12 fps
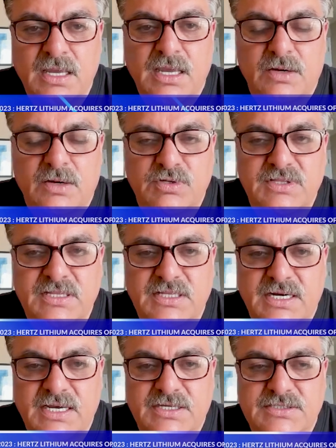And within the
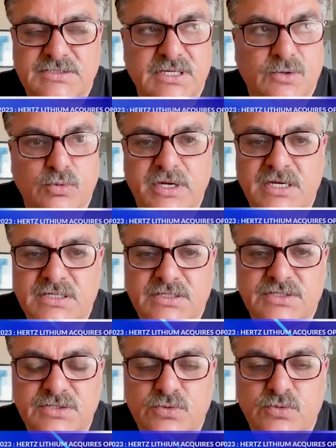next week to
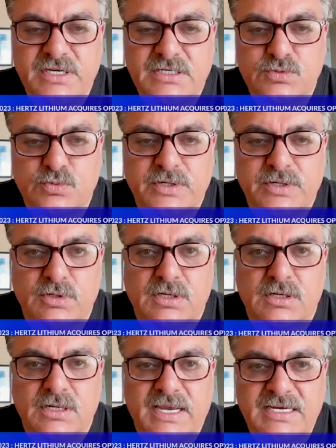2 weeks, we
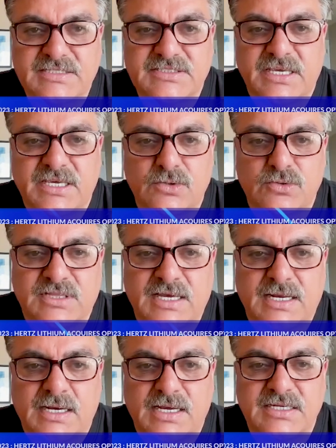will execute
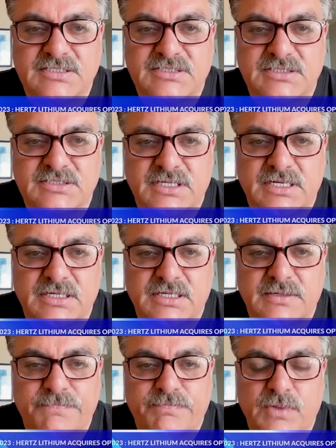that license
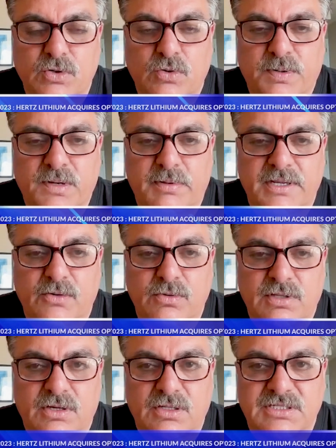and go public
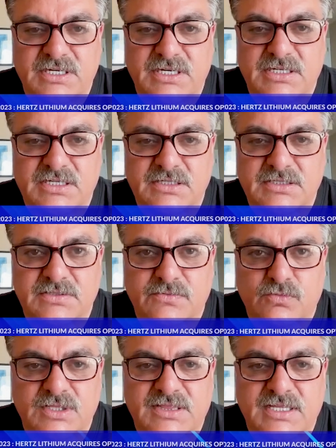with all the details of
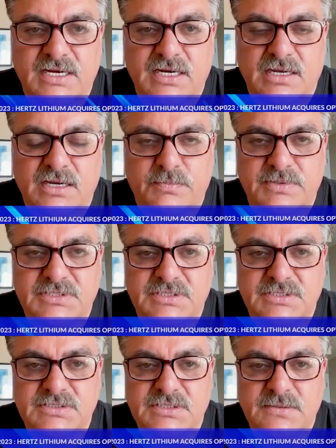what that
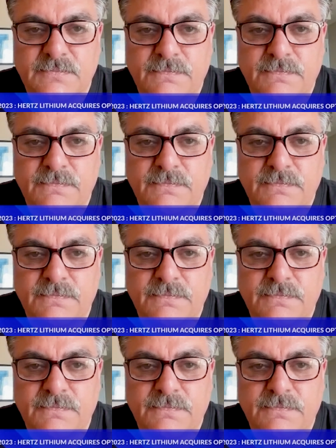encompasses.